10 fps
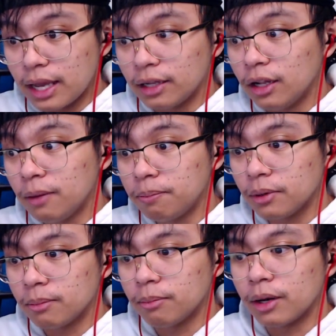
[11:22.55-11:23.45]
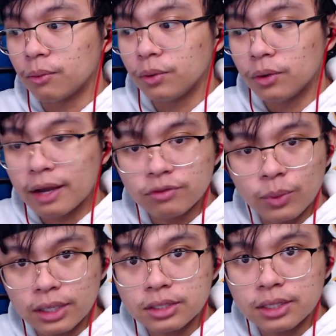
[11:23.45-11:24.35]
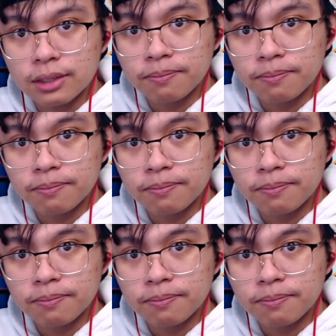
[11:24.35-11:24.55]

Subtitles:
end up. But we'll have to wait and see.